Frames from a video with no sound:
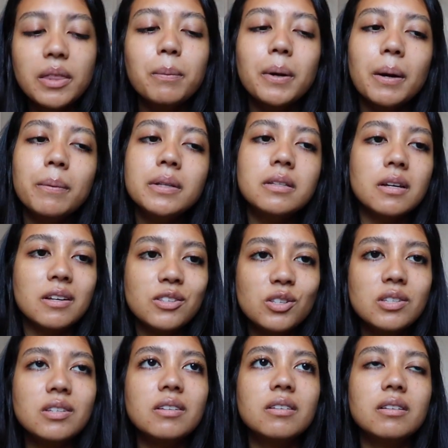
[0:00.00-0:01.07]
The bourbon
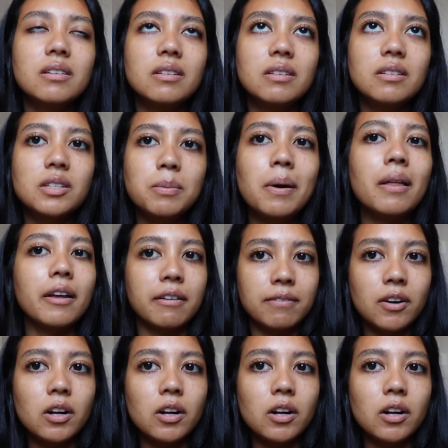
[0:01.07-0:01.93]
does smell like